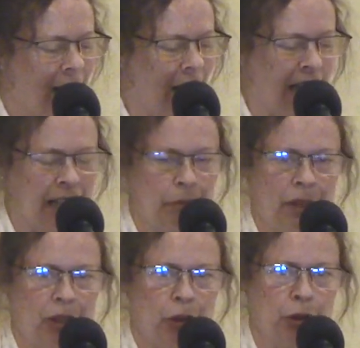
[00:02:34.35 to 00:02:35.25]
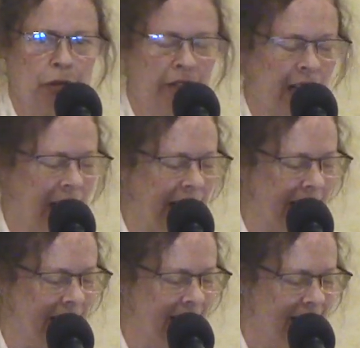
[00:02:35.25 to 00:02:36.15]
"I am the true
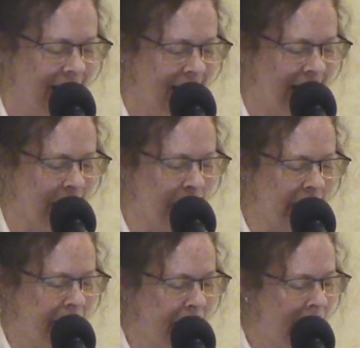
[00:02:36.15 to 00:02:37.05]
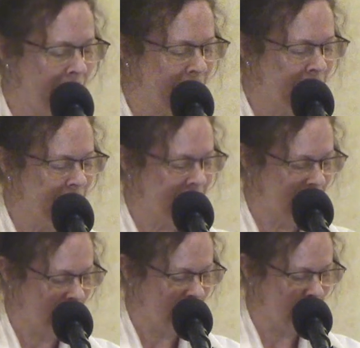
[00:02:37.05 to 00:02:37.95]
vine, and my Father is the
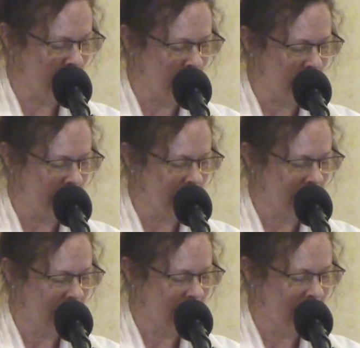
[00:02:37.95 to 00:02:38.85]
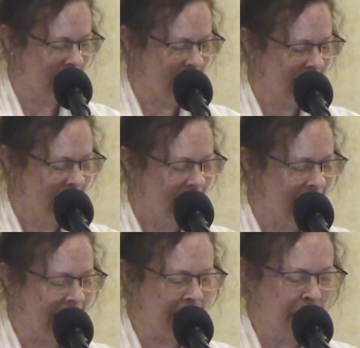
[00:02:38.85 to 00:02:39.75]
husbandman.
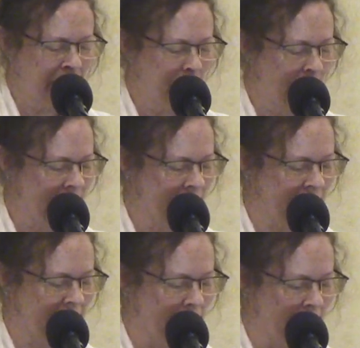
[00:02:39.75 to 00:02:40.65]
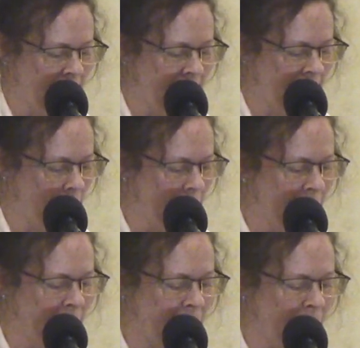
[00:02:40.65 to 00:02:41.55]
Every branch in me that
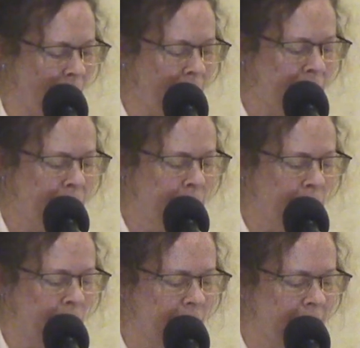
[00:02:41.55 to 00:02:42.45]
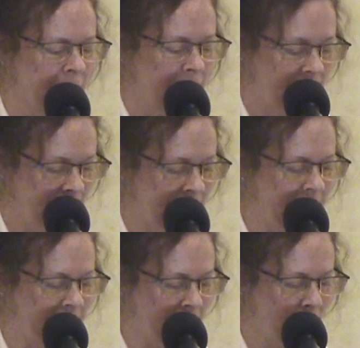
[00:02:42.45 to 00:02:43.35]
beareth not fruit, he
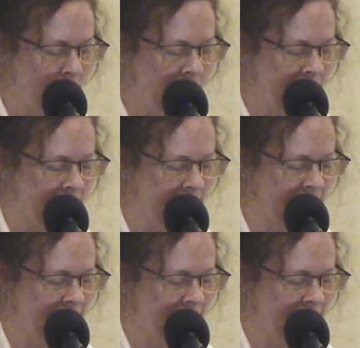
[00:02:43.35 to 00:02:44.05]
taketh away,